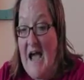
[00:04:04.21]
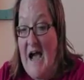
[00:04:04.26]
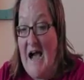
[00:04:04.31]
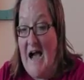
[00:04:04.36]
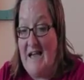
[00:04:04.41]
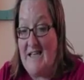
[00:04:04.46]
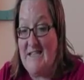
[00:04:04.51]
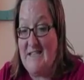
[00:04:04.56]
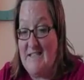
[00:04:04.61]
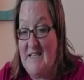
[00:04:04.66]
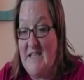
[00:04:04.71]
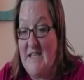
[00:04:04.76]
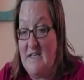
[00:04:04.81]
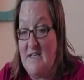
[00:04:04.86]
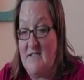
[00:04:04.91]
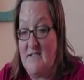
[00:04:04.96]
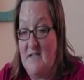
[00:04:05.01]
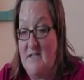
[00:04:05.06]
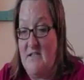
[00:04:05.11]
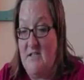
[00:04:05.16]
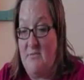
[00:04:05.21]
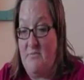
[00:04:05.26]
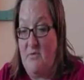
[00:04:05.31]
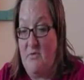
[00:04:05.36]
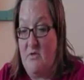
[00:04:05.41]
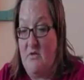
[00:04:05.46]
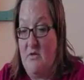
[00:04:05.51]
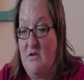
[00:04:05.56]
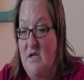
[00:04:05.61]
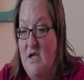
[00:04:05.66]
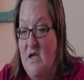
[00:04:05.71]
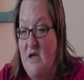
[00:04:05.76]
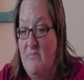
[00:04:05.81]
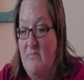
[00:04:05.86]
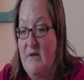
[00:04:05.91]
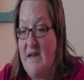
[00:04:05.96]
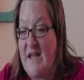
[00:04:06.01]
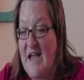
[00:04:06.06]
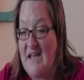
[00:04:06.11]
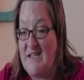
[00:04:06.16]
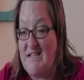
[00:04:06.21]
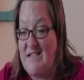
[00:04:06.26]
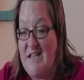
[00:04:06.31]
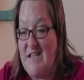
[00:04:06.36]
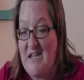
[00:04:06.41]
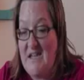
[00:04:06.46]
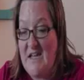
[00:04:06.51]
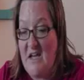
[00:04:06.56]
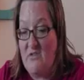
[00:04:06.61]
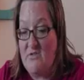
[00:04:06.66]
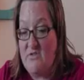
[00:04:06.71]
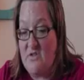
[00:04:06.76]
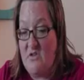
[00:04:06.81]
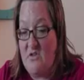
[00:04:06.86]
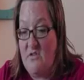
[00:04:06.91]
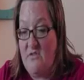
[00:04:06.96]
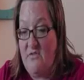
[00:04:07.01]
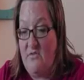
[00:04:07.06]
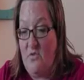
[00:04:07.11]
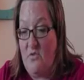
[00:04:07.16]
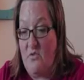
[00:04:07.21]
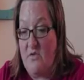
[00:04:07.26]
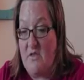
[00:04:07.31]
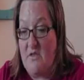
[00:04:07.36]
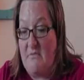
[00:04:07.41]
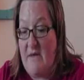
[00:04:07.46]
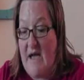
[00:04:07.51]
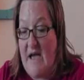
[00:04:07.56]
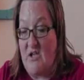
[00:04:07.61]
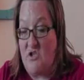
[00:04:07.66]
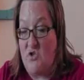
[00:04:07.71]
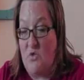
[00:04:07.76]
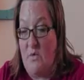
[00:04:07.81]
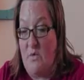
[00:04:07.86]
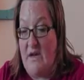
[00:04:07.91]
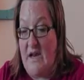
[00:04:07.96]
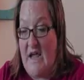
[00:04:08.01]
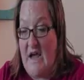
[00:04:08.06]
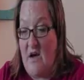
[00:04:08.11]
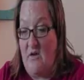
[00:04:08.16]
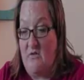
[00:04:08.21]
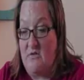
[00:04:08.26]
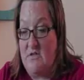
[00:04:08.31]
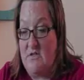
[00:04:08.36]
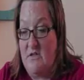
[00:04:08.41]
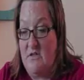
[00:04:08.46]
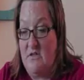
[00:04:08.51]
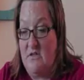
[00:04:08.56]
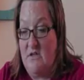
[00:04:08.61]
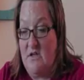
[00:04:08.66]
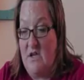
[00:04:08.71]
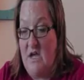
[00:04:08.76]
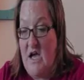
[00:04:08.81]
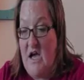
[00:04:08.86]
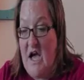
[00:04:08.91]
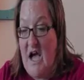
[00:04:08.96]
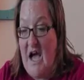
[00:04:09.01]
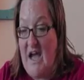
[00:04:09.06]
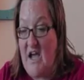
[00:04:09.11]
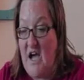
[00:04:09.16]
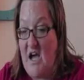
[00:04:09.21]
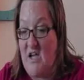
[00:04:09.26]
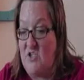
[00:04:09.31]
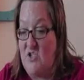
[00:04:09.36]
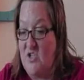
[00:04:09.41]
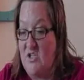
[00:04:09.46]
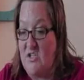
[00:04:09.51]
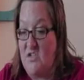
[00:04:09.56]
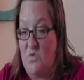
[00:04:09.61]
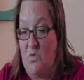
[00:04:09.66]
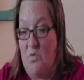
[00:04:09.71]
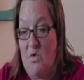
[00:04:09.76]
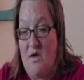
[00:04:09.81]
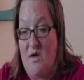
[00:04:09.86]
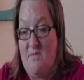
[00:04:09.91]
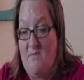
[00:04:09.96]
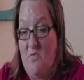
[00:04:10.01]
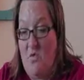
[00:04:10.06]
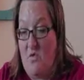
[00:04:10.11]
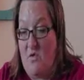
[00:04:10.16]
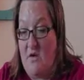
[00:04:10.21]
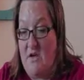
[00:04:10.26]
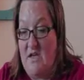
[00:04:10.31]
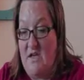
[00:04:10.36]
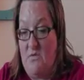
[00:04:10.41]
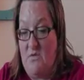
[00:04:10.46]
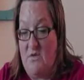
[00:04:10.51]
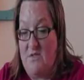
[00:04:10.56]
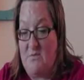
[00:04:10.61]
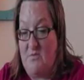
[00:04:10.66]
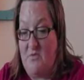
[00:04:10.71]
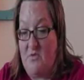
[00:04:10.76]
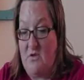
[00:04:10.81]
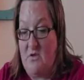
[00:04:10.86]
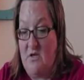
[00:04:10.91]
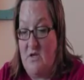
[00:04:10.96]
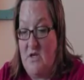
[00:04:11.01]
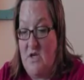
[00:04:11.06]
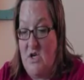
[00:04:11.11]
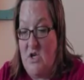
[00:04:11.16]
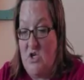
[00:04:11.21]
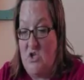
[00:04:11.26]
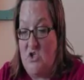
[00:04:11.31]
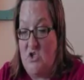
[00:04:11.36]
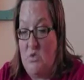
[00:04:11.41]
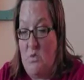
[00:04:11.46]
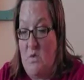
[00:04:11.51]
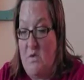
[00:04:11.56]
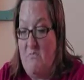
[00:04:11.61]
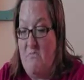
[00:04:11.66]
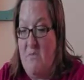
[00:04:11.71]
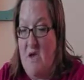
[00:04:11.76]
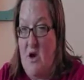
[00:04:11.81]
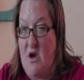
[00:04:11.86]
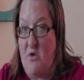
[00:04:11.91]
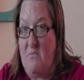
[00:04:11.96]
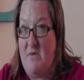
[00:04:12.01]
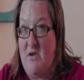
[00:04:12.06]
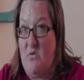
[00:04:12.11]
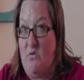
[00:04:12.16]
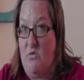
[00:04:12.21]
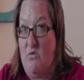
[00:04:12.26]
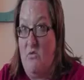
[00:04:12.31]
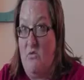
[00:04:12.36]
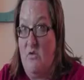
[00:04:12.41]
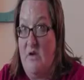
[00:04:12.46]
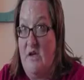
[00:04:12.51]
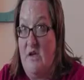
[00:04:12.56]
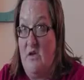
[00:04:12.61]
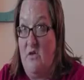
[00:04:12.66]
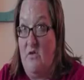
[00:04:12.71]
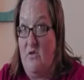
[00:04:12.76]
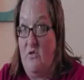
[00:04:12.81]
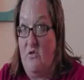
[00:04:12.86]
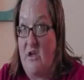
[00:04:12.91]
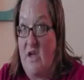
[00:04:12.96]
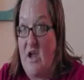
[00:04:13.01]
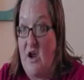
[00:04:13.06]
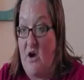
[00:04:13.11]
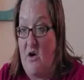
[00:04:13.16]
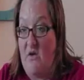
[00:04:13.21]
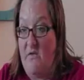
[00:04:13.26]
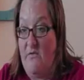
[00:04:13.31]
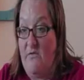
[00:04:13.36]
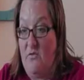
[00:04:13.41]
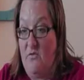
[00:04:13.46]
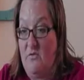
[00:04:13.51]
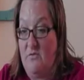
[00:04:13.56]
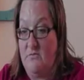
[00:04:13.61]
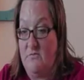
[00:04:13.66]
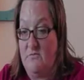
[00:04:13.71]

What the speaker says: "I see," said Dipper, but as he knelt on the floor, the match went out. "I got just 1 more," he whispered, "so we better be real careful."